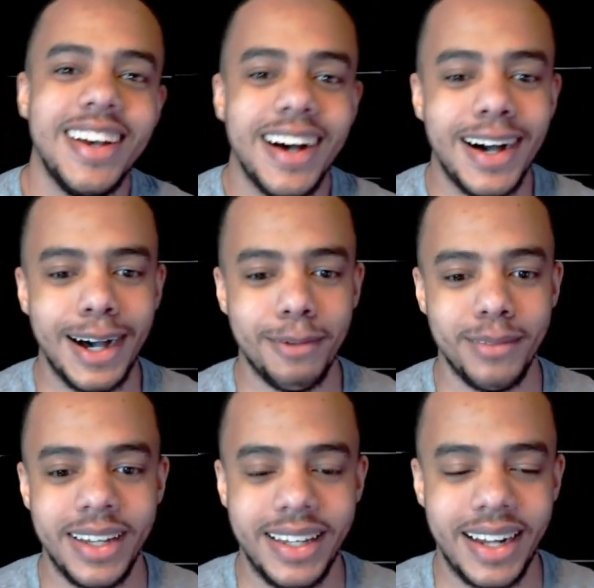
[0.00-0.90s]

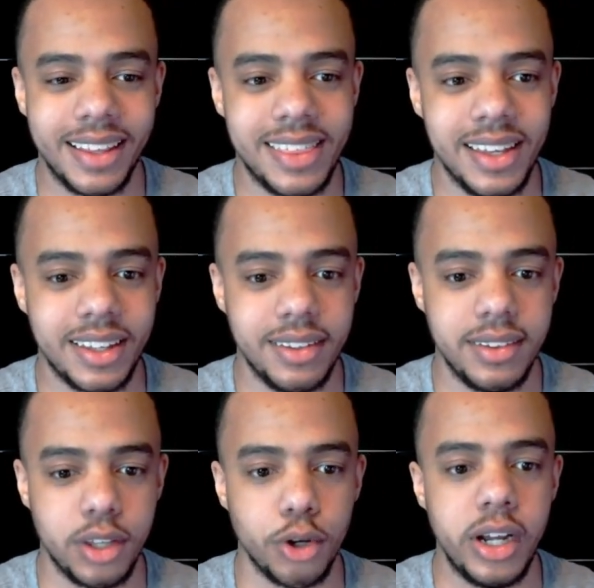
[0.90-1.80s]
And I think
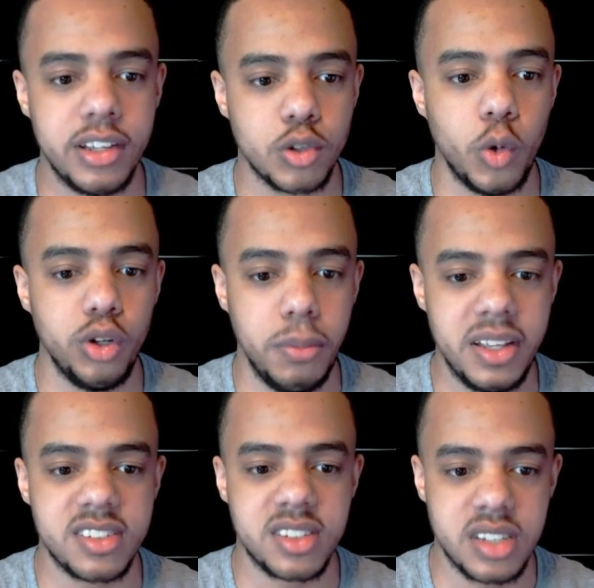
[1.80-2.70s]
there is going to be
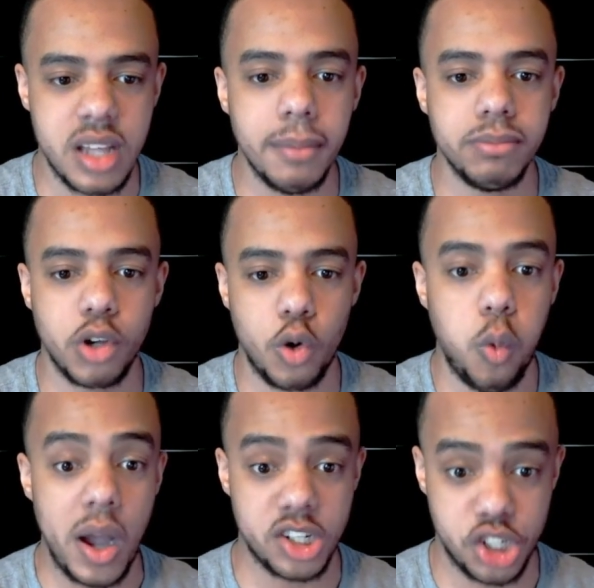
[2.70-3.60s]
some
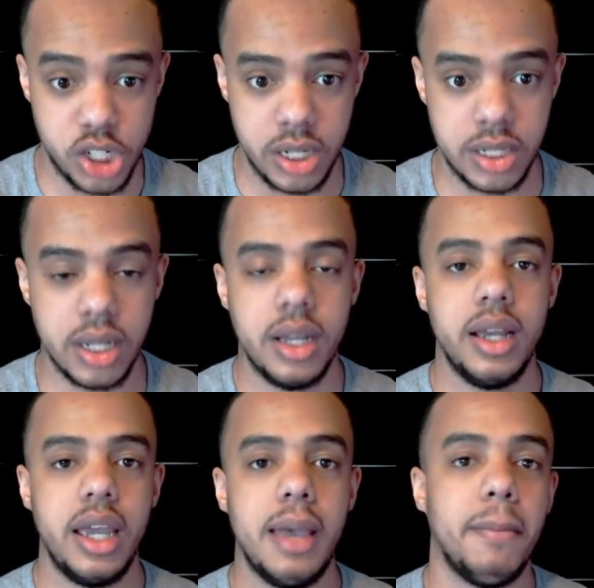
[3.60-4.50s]
question,
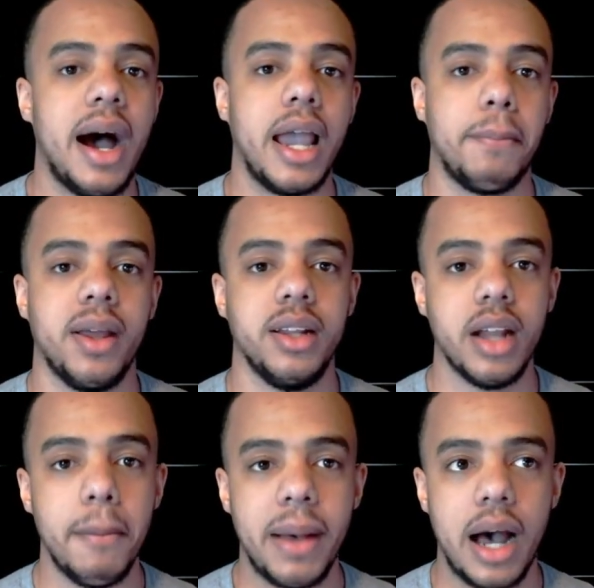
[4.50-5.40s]
in my opinion,
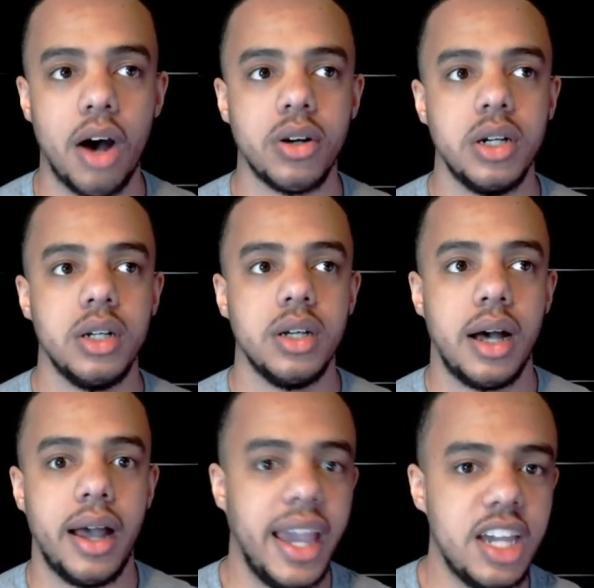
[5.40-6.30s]
about
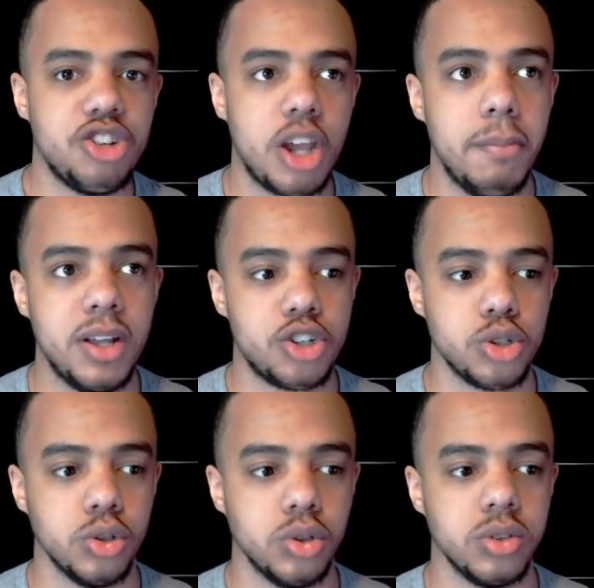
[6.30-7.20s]
AJ
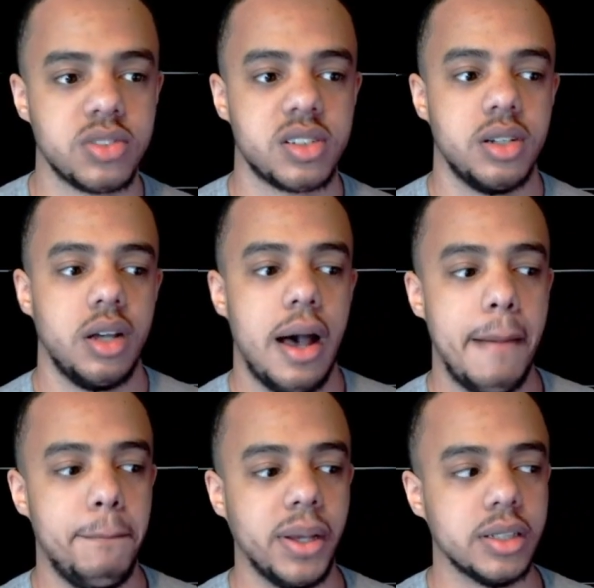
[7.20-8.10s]
Mitchell's
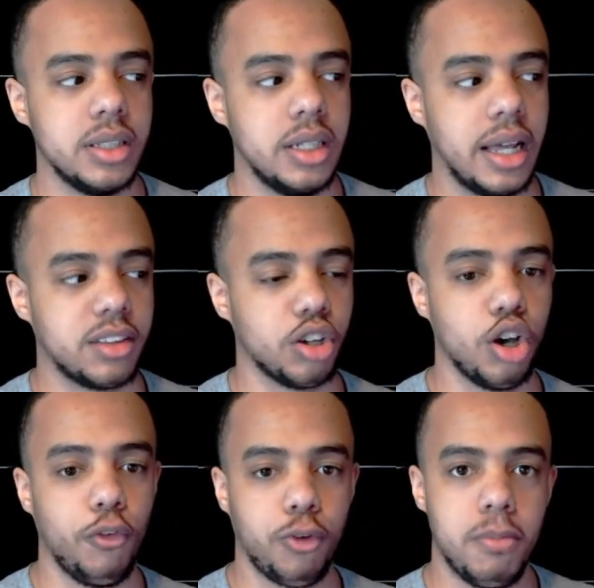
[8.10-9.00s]
ability like to
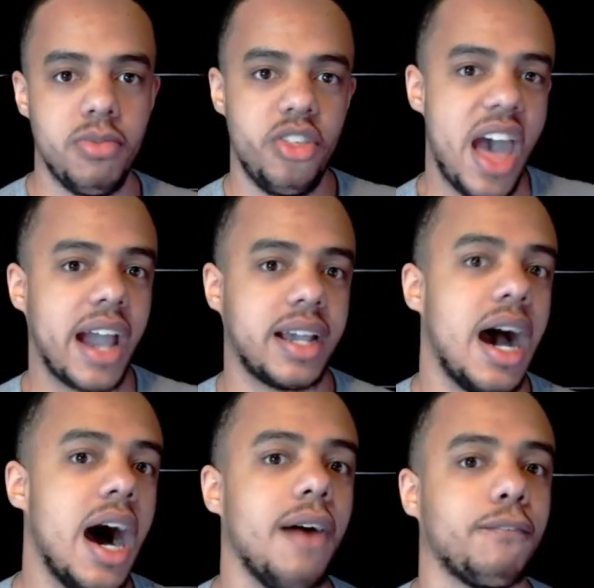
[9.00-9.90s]
go from that
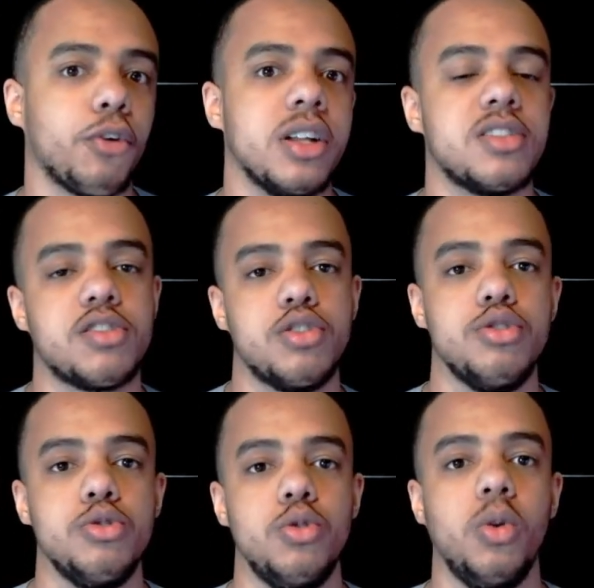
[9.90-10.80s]
conference
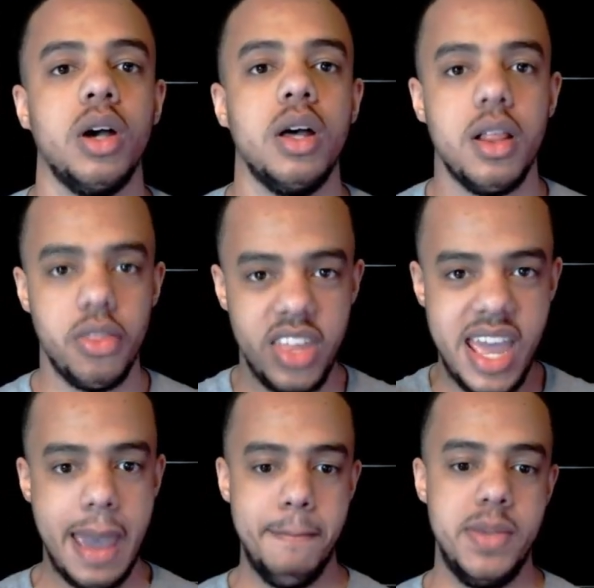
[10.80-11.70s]
to the
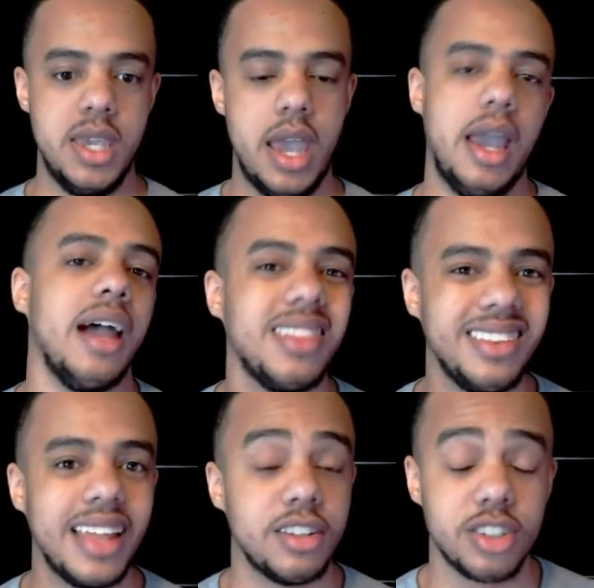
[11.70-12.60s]
NBA. I think that's